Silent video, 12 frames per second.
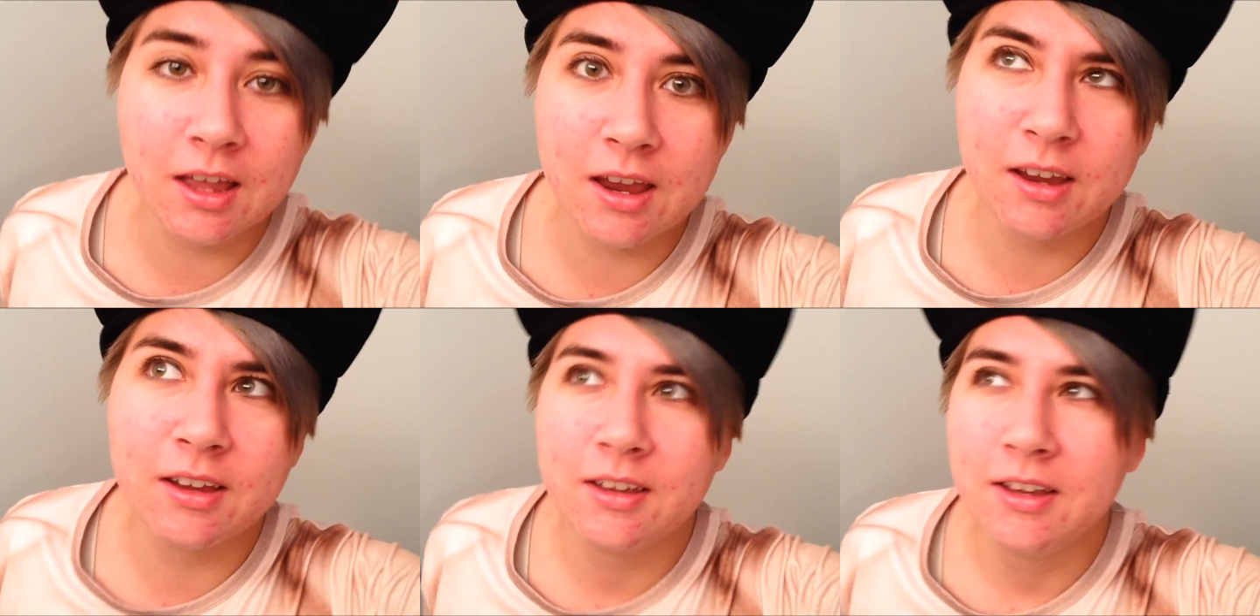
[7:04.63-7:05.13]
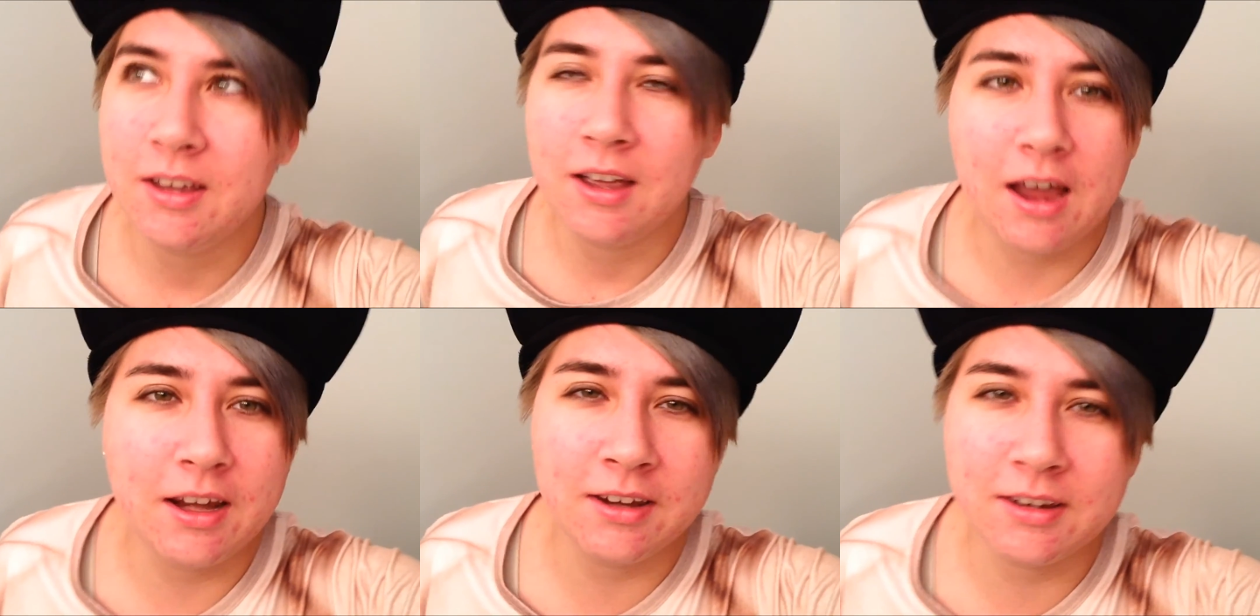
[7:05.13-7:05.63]
Like,
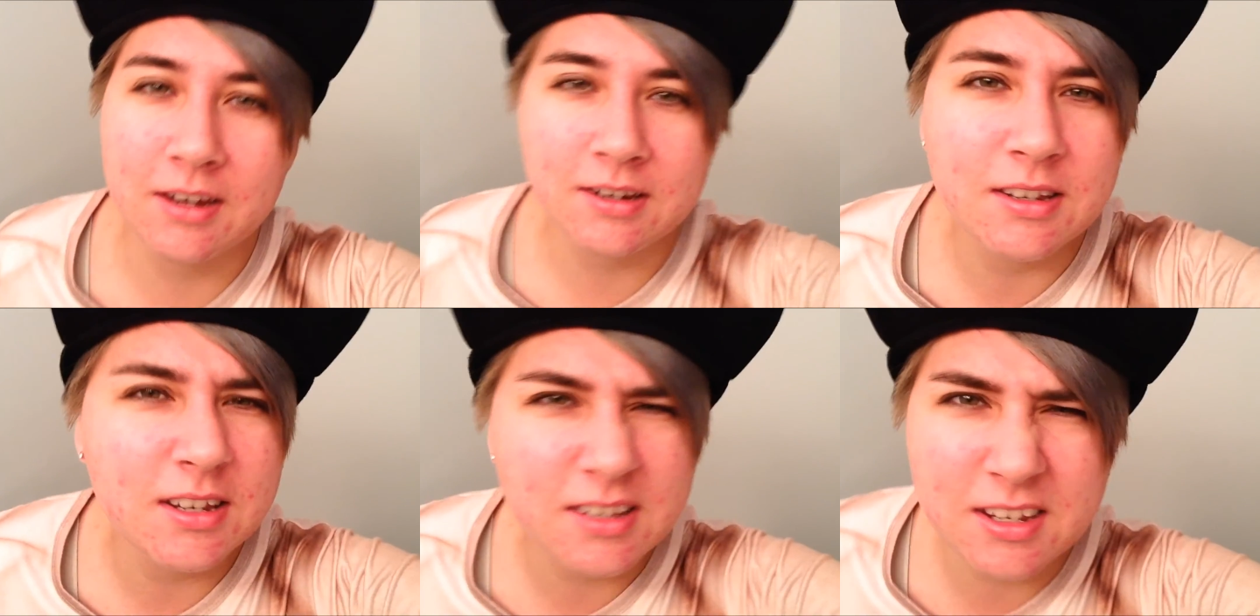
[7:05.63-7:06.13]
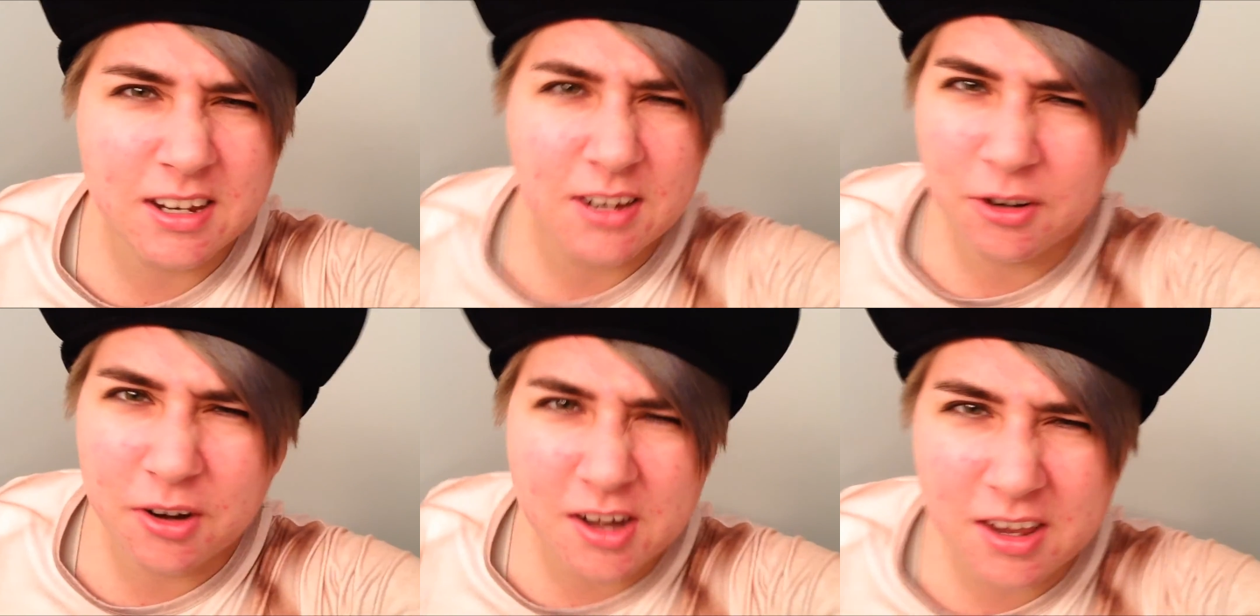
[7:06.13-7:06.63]
I didn't get dizzy
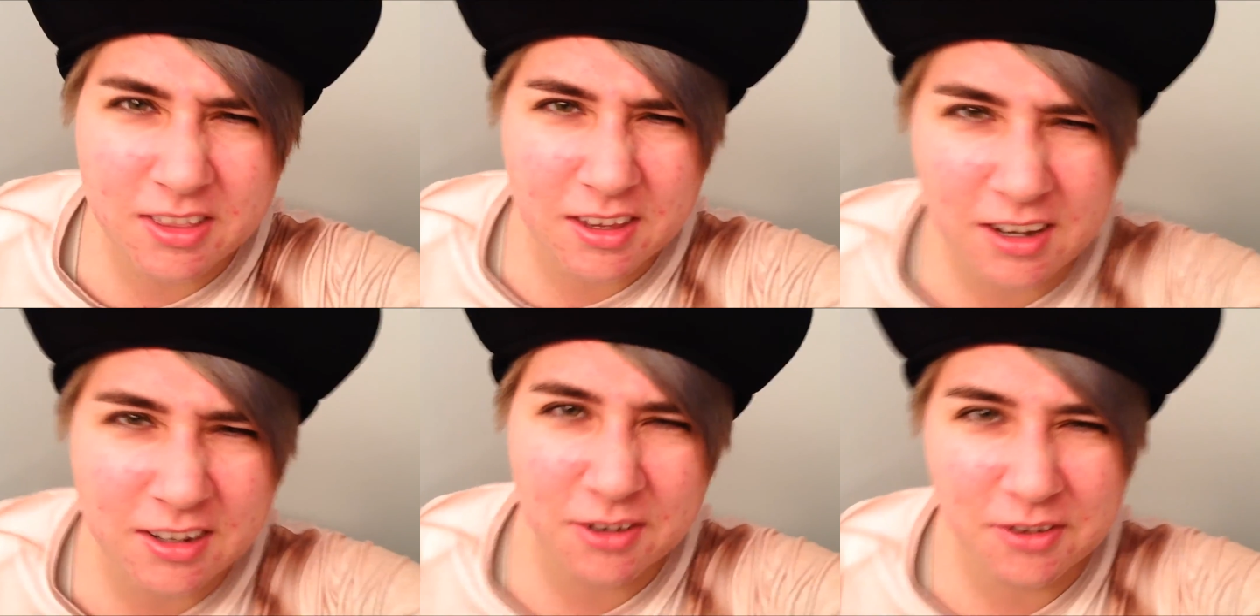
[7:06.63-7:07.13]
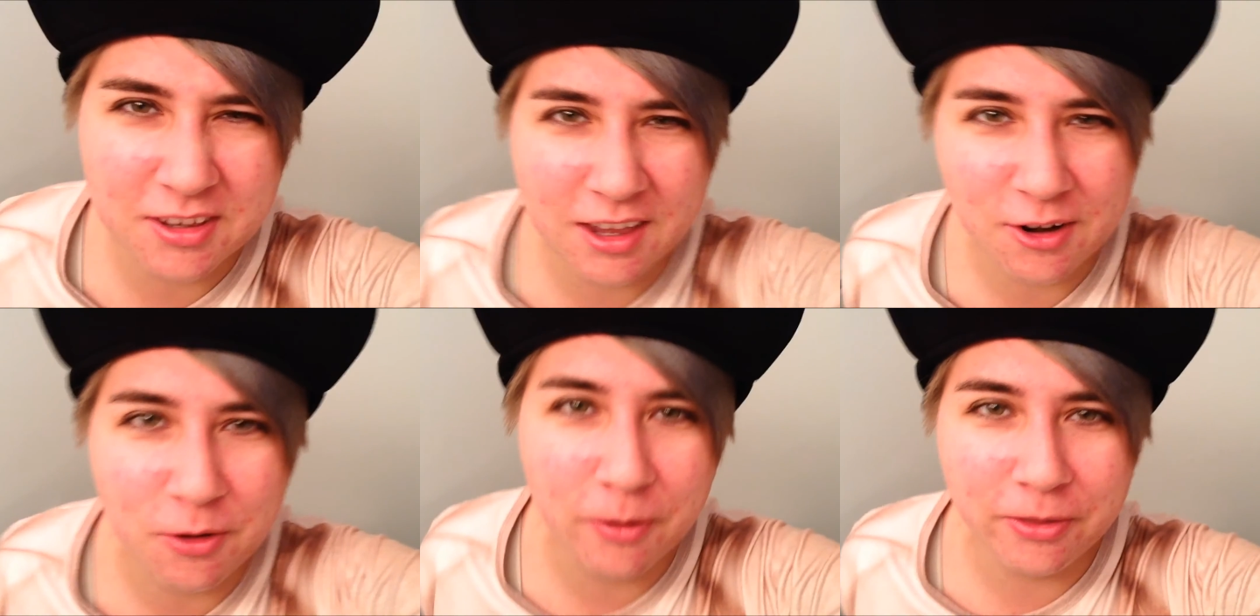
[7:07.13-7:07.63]
or anything during that
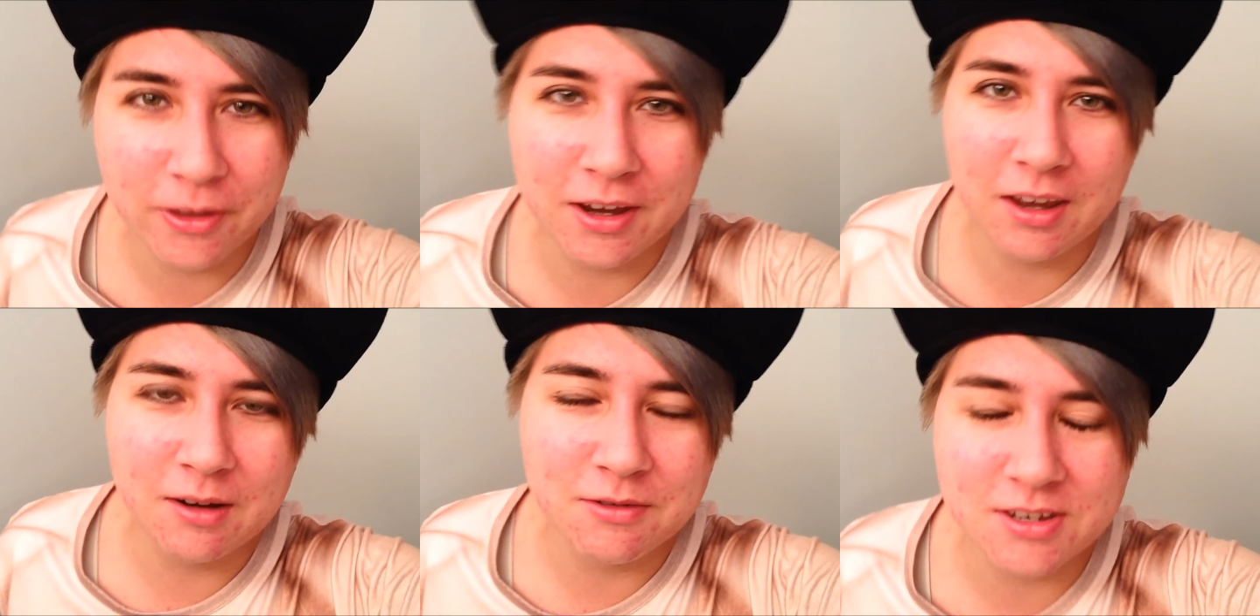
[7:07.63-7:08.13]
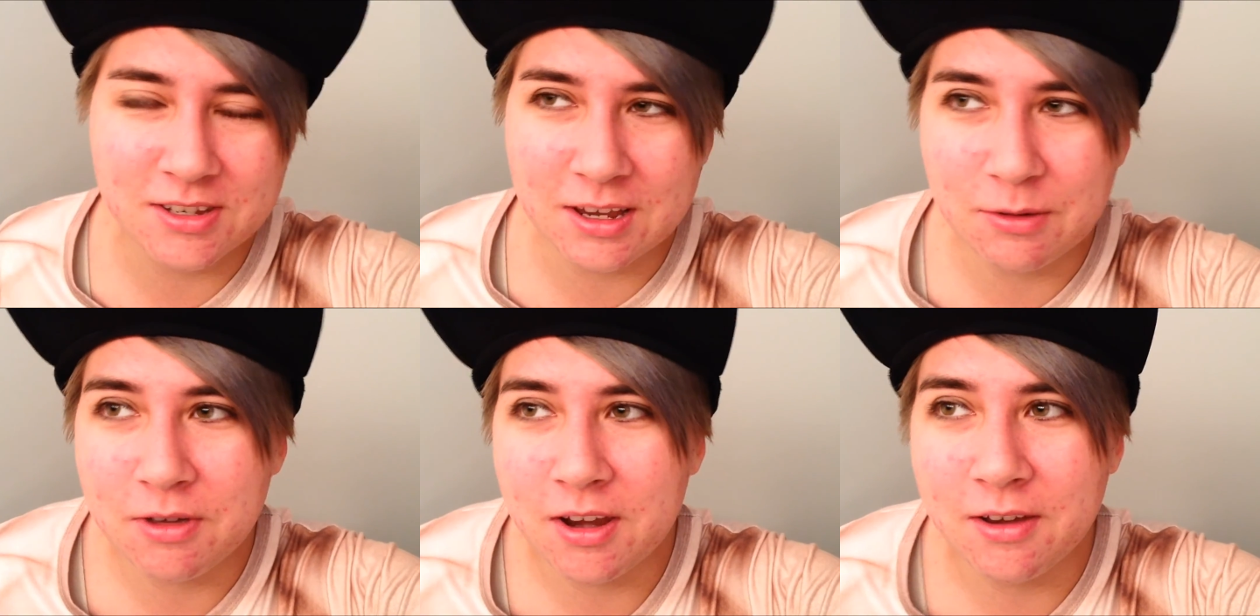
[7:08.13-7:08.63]
whole thing, and I was just
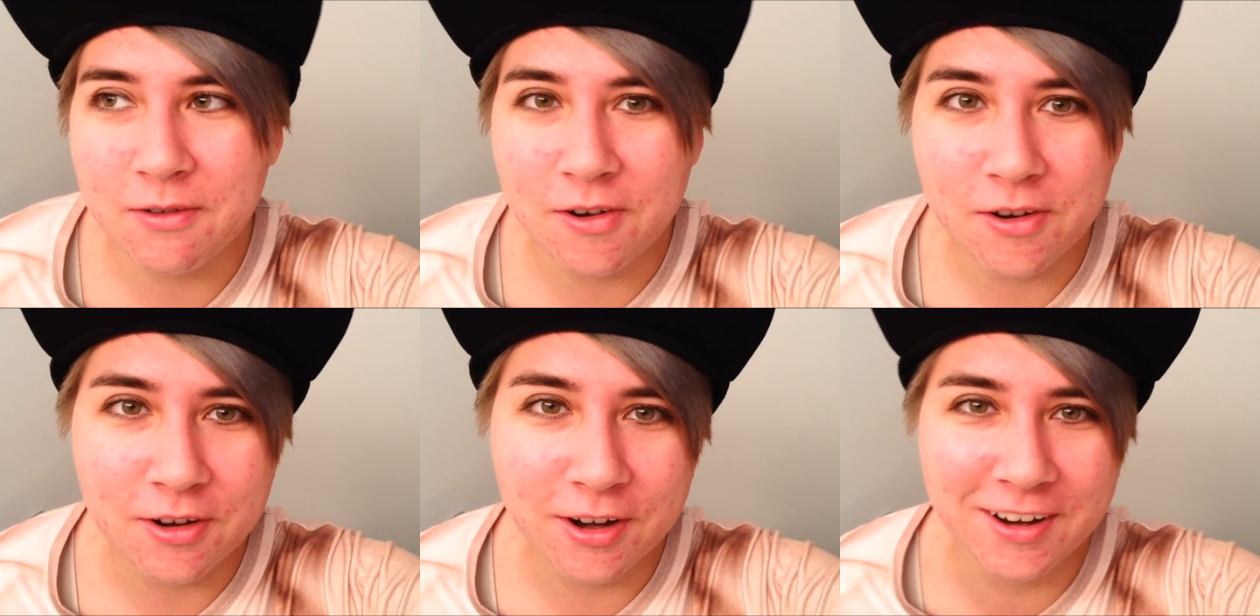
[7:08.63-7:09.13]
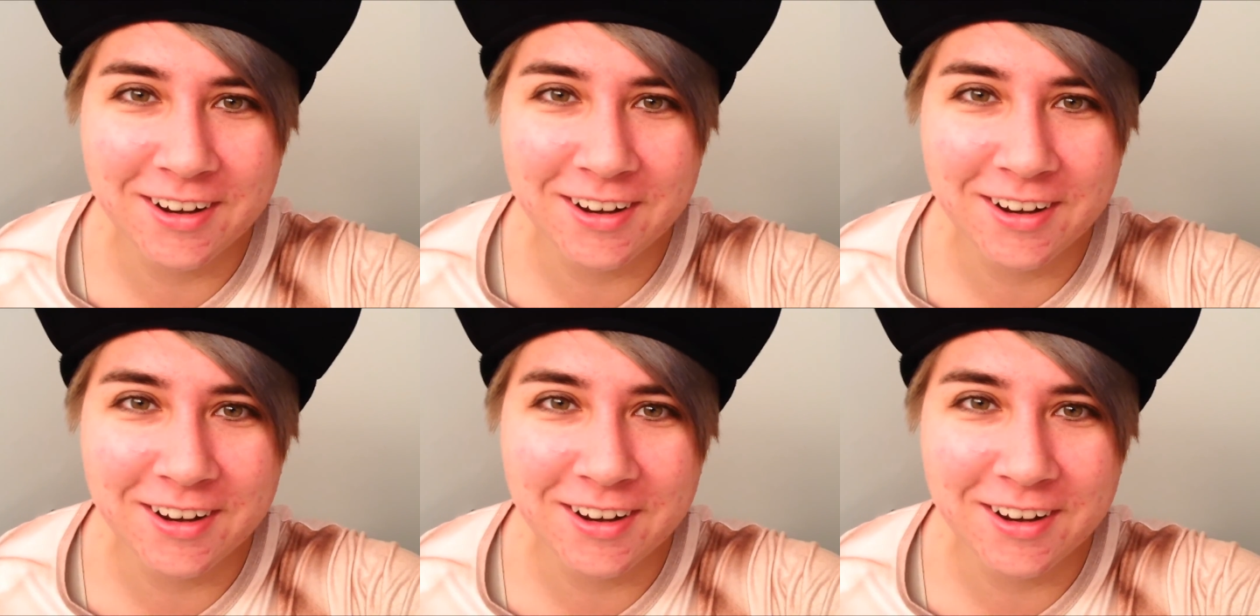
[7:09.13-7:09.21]
like, whatever.